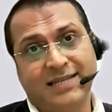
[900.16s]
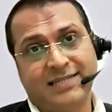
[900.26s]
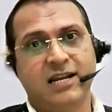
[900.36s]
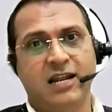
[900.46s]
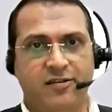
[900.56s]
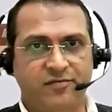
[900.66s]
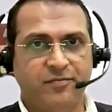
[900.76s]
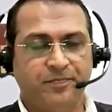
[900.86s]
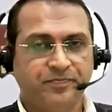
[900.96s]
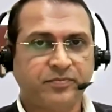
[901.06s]
past
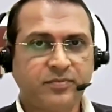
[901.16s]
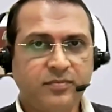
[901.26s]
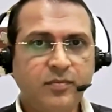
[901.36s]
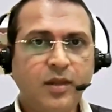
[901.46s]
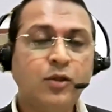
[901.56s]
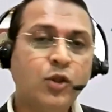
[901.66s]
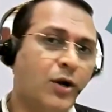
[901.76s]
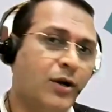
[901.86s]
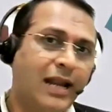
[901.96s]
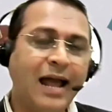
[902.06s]
life,
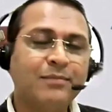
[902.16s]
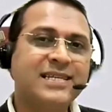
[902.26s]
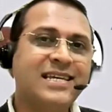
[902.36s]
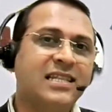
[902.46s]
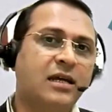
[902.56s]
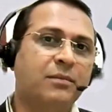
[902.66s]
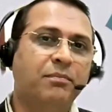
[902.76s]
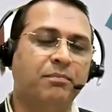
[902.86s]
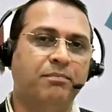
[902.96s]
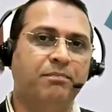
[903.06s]
Not I'm saying the
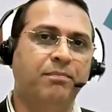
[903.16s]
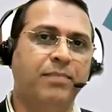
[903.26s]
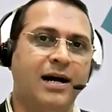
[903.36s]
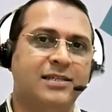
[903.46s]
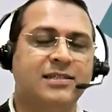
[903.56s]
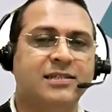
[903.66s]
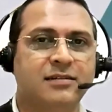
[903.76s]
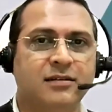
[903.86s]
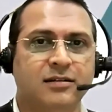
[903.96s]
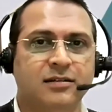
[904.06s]

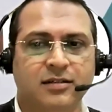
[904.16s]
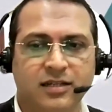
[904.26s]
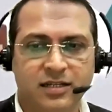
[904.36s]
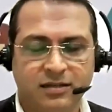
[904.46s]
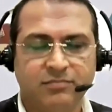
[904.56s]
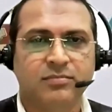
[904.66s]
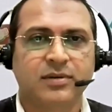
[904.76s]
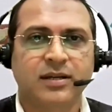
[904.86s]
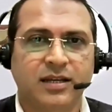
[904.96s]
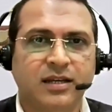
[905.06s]
past,
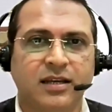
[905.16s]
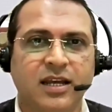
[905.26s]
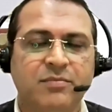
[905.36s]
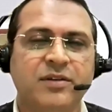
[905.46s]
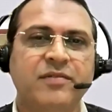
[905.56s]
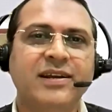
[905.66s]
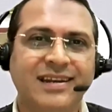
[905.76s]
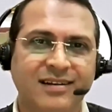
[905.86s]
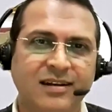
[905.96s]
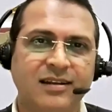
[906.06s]
in between
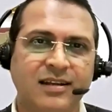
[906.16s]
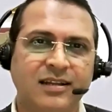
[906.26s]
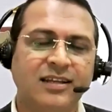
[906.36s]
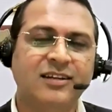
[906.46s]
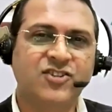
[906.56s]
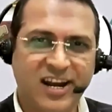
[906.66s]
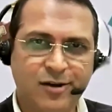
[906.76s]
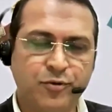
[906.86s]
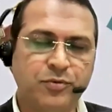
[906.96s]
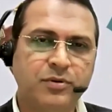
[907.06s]
their
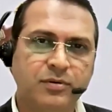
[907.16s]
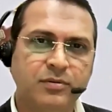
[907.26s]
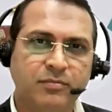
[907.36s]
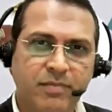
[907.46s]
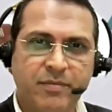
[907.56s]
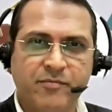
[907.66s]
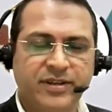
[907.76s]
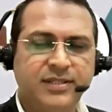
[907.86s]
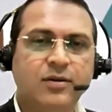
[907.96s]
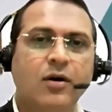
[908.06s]
childhood
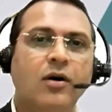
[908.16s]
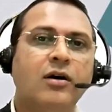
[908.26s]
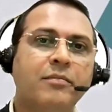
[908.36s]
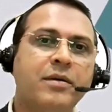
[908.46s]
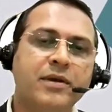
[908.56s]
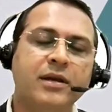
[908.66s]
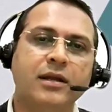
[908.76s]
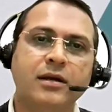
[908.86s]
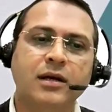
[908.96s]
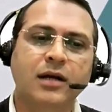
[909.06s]
memories, or maybe
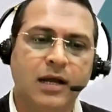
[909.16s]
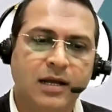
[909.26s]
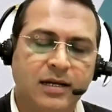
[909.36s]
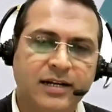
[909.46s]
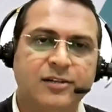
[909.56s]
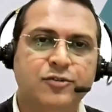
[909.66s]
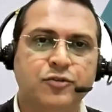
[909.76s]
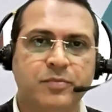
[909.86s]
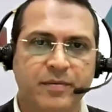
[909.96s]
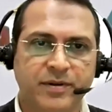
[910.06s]
in a
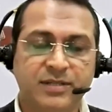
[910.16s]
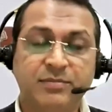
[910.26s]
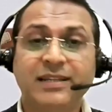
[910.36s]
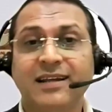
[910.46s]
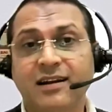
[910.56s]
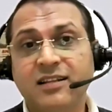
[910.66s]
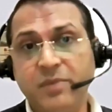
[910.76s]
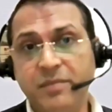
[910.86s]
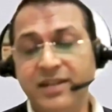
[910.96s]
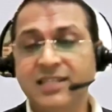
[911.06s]
adulthood memories, but there are
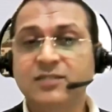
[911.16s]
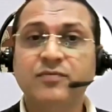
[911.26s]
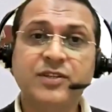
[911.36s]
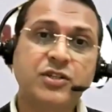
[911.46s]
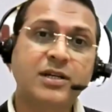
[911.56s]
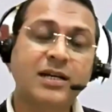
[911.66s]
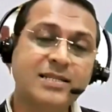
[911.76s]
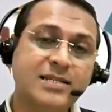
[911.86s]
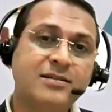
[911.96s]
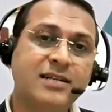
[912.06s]
the memories which
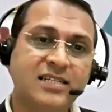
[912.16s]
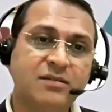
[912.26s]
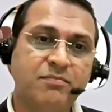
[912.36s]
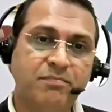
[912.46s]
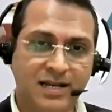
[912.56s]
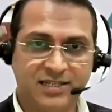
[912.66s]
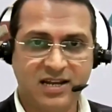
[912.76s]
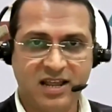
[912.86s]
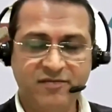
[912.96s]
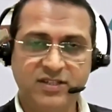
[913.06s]
considered as a
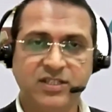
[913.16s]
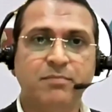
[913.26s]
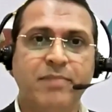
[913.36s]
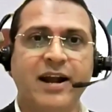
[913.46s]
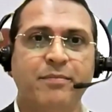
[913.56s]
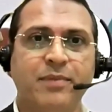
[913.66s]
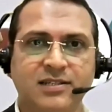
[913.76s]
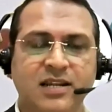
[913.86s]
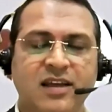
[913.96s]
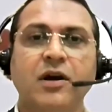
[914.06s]
past life, which is a bad
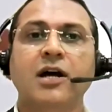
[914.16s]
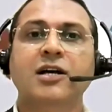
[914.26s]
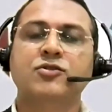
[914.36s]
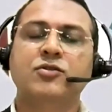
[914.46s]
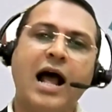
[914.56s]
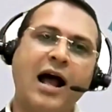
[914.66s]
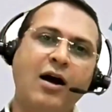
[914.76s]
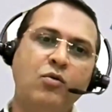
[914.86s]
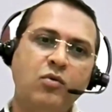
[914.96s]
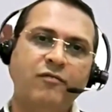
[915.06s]
past life. So
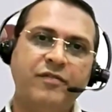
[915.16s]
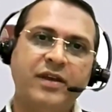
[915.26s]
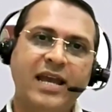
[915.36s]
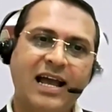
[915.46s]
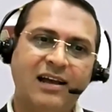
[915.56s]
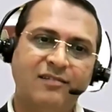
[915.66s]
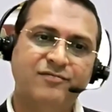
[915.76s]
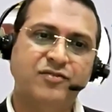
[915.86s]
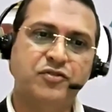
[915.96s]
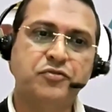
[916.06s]
how we
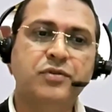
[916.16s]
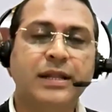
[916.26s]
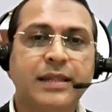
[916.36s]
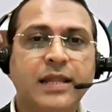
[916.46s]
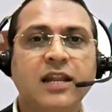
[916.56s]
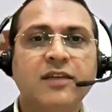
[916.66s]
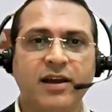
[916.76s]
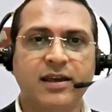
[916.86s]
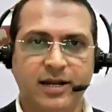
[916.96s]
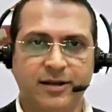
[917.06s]
have to
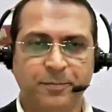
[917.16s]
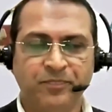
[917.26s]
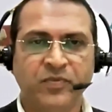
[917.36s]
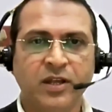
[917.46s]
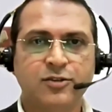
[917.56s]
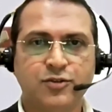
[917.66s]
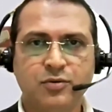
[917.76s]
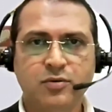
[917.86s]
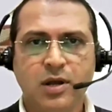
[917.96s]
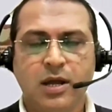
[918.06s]
nullify that?
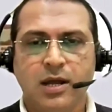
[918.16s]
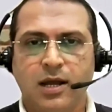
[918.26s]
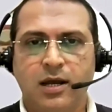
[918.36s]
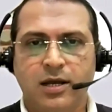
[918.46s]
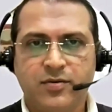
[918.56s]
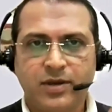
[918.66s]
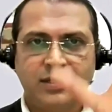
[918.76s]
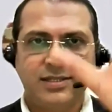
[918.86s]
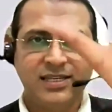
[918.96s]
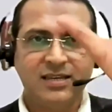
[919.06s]
So you
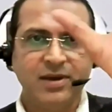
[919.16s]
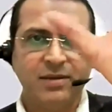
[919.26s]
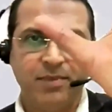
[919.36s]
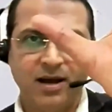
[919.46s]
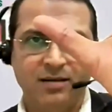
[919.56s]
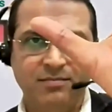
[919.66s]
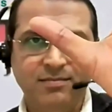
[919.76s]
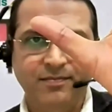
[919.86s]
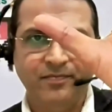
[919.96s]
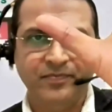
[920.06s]
can see my
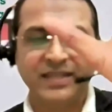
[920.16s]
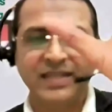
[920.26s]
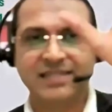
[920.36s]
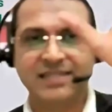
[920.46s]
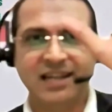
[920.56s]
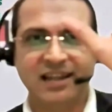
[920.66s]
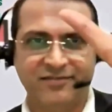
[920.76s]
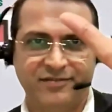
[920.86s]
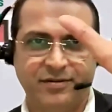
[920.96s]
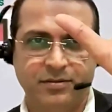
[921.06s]
palm, it's a
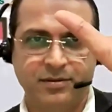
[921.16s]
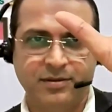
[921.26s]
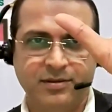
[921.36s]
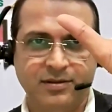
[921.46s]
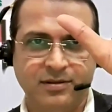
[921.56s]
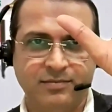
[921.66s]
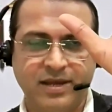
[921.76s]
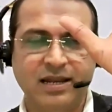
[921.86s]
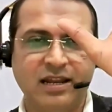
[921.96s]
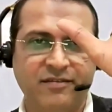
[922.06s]
left,
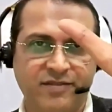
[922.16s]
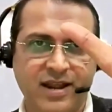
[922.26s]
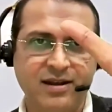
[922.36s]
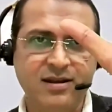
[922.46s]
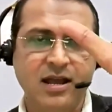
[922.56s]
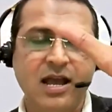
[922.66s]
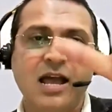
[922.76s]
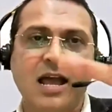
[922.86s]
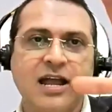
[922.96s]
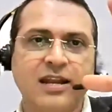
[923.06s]
my left hand,
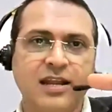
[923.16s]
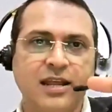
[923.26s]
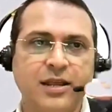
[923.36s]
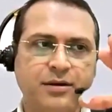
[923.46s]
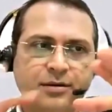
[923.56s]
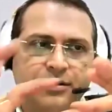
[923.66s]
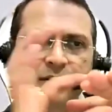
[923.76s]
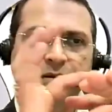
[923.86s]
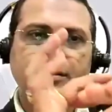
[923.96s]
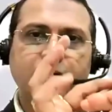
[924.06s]
and
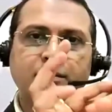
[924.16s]
here